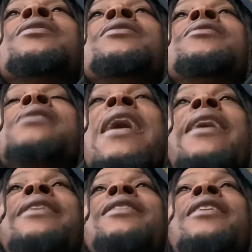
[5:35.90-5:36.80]

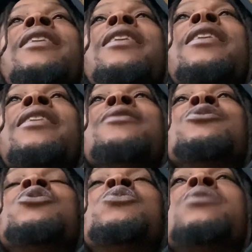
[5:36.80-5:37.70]
night in
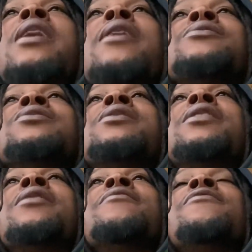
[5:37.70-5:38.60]

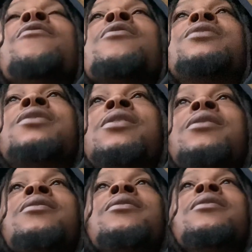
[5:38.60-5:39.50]

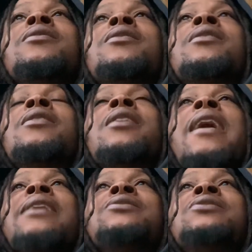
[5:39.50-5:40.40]
2014,
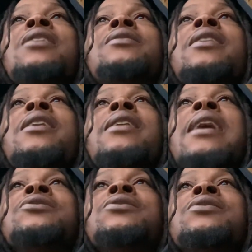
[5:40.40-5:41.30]
I sat there and
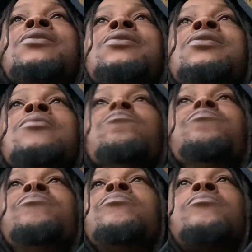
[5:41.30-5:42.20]
I just
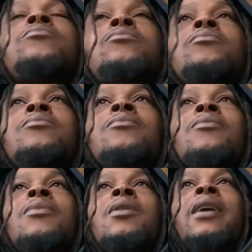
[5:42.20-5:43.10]

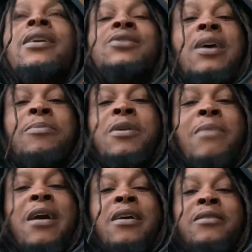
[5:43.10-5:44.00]
accepted
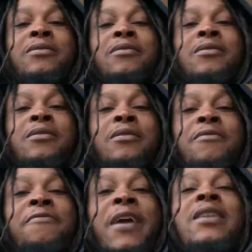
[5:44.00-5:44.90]
my
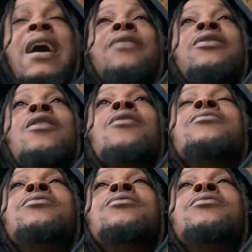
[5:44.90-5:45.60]
fate, I thought,